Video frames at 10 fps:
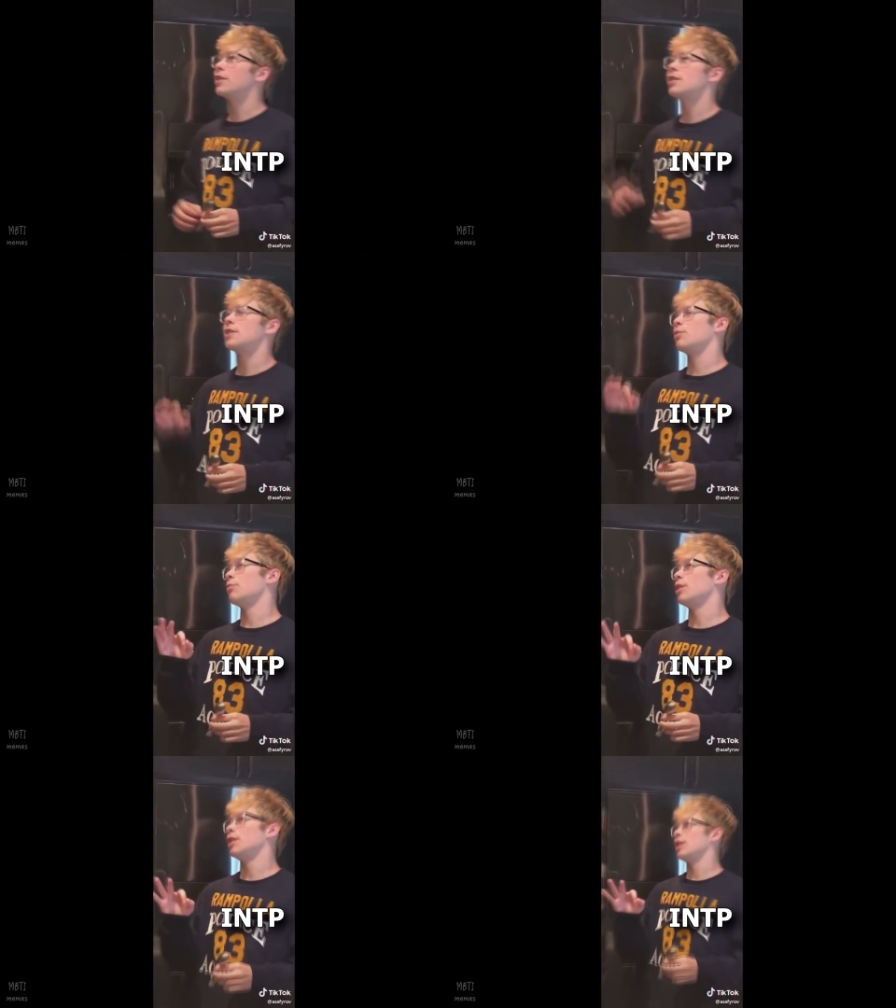I think that's like a
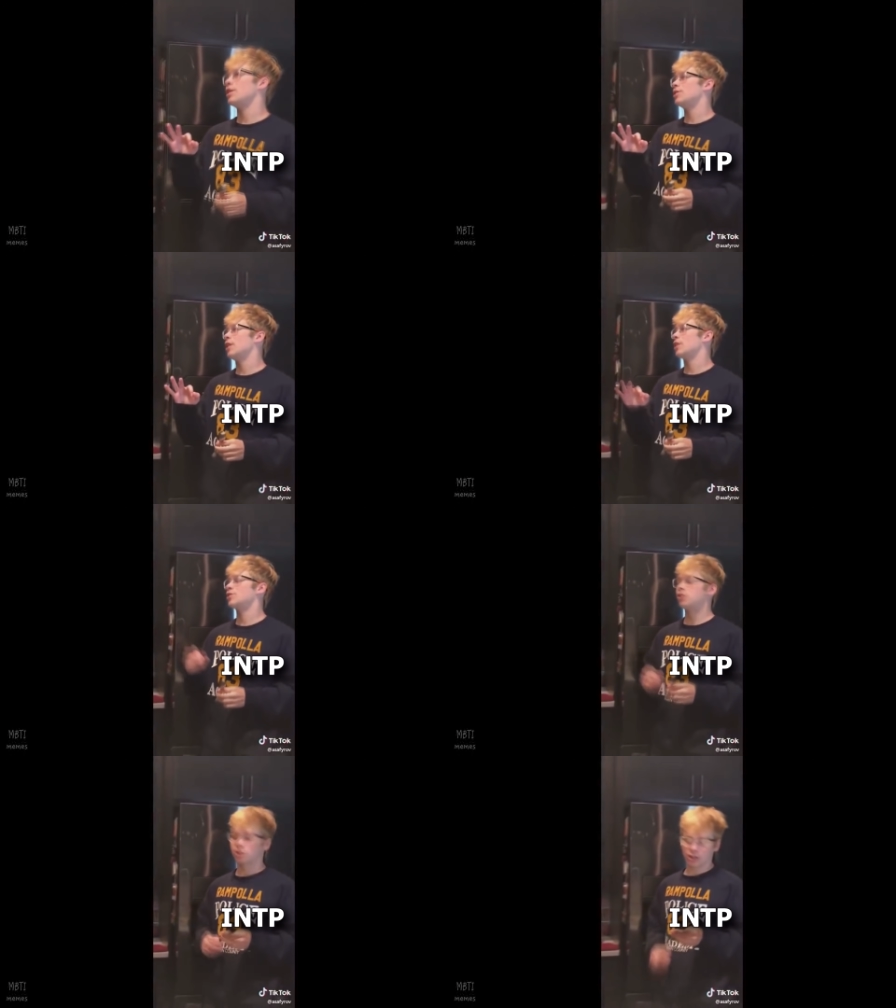really nice
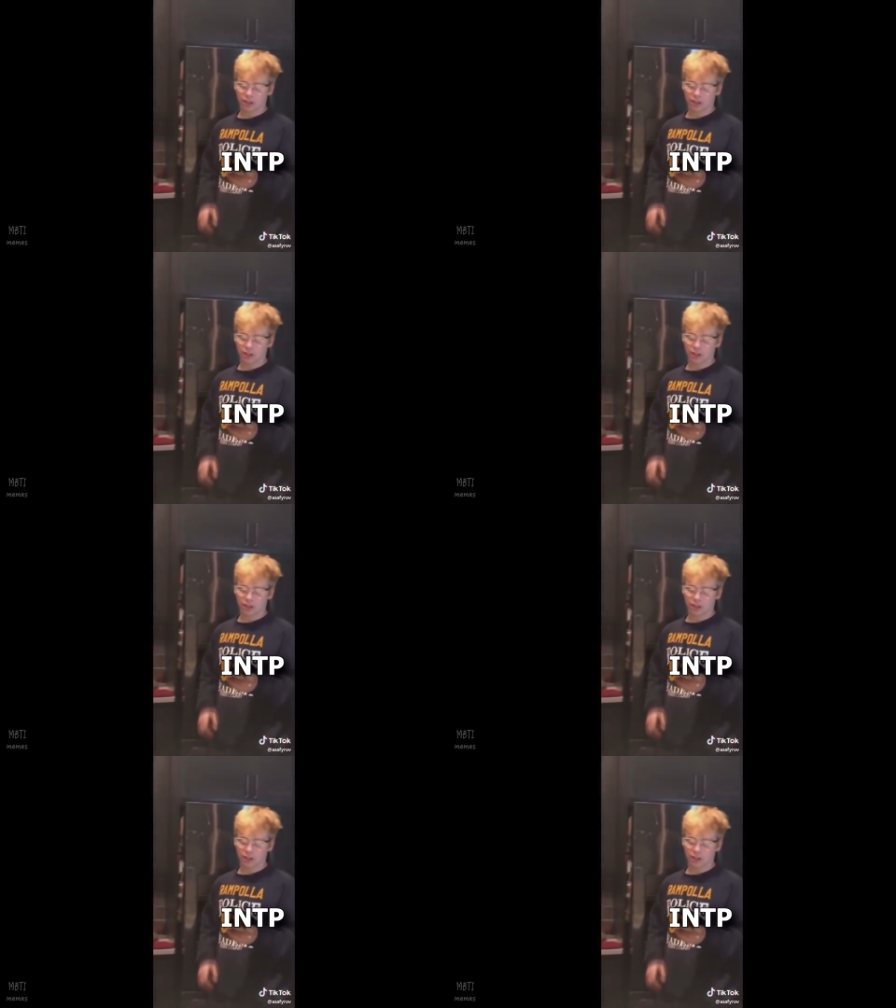texture and